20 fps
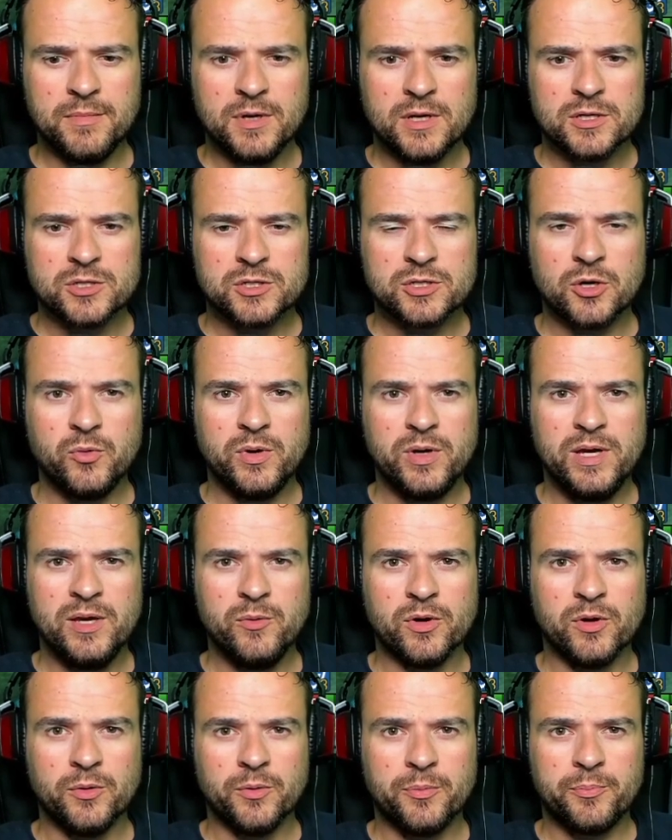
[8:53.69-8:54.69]
so he
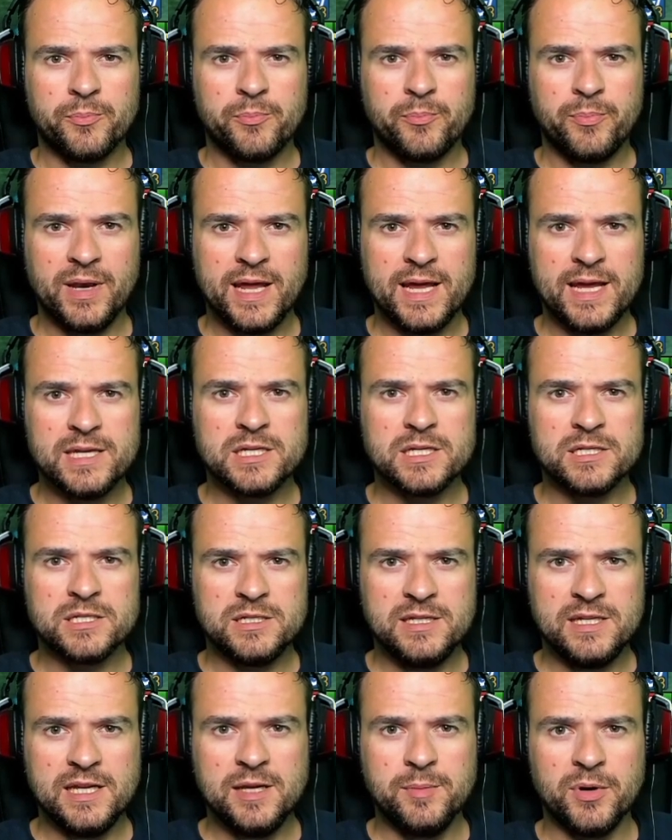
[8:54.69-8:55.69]
will place his
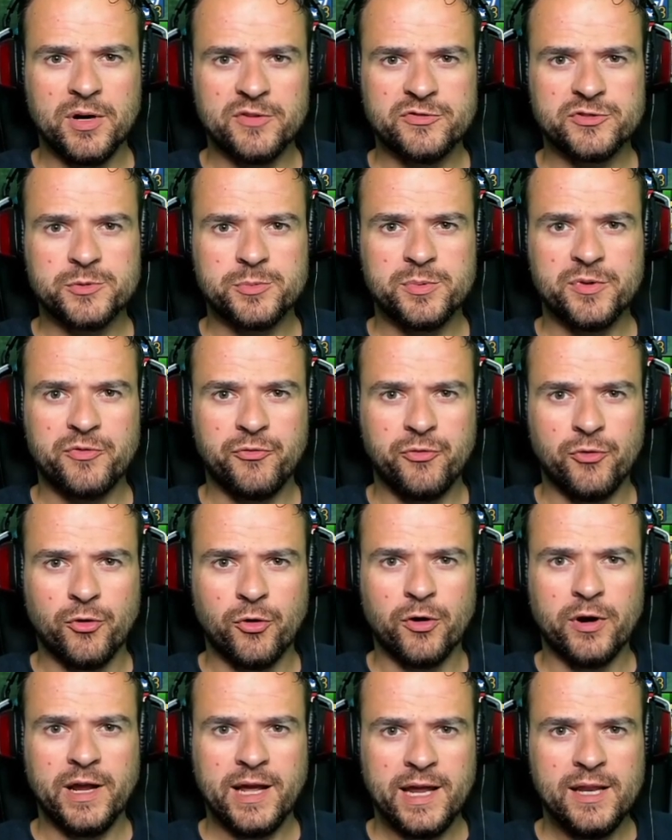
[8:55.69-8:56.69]
debuffs before
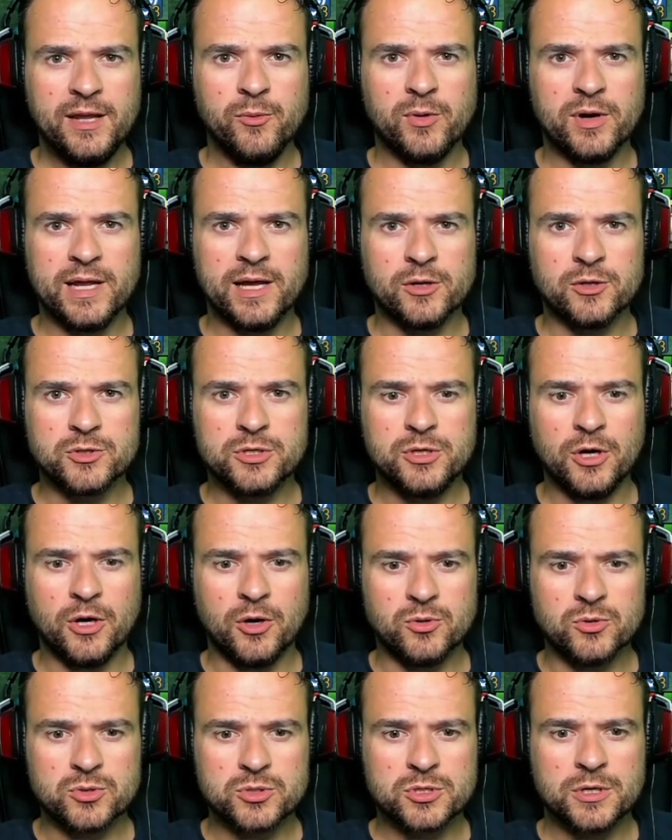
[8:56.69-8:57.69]
anyone else
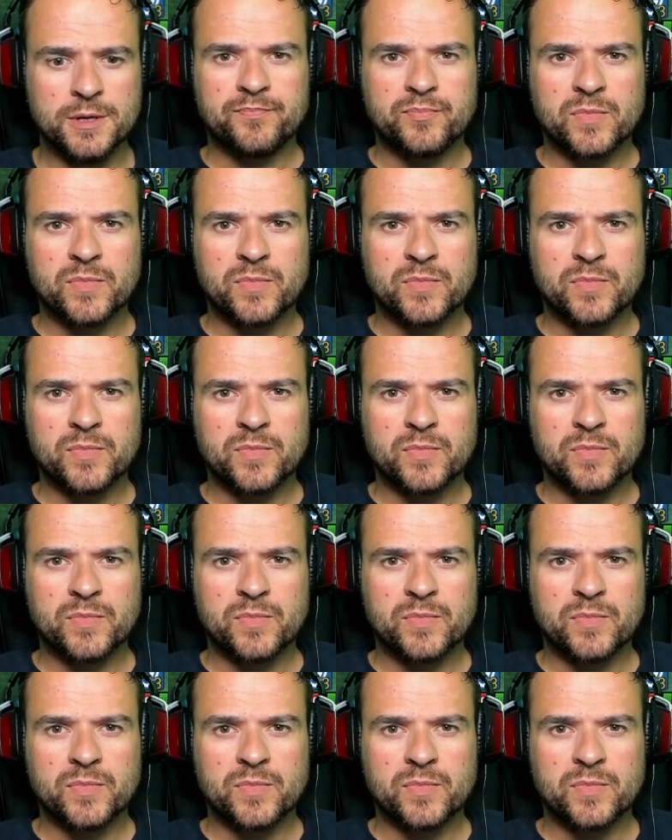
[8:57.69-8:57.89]
goes.